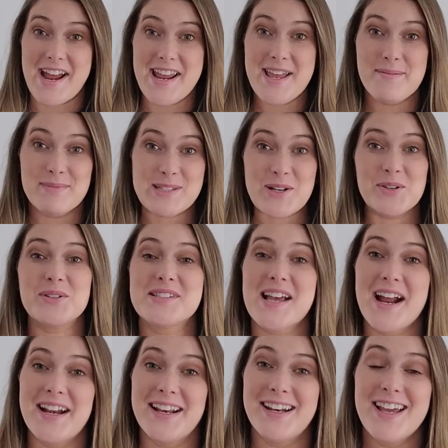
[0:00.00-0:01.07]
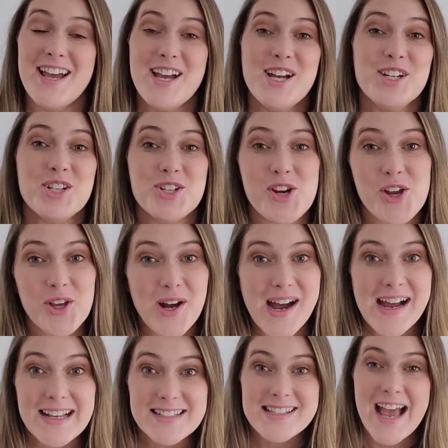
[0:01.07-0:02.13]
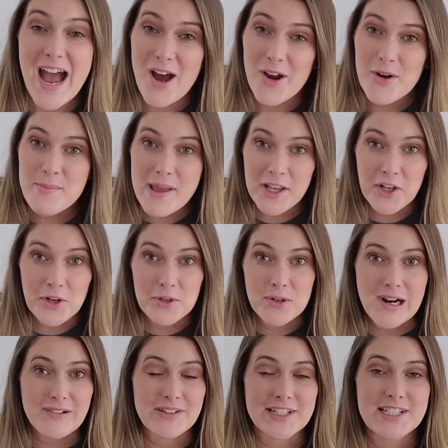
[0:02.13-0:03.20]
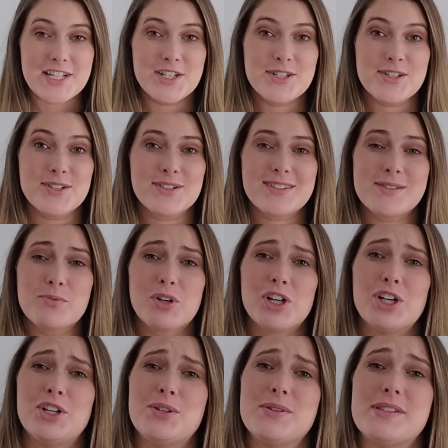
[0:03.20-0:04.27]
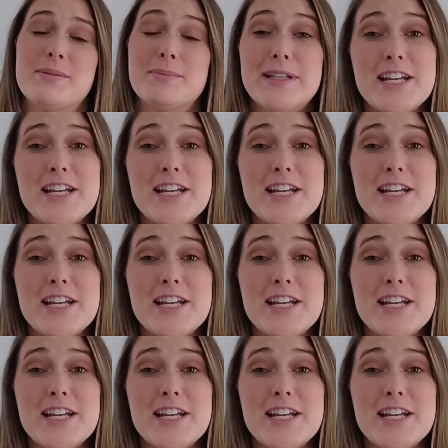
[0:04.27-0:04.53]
I am so excited to show you guys how to make your own graphic t-shirts. We're gonna do some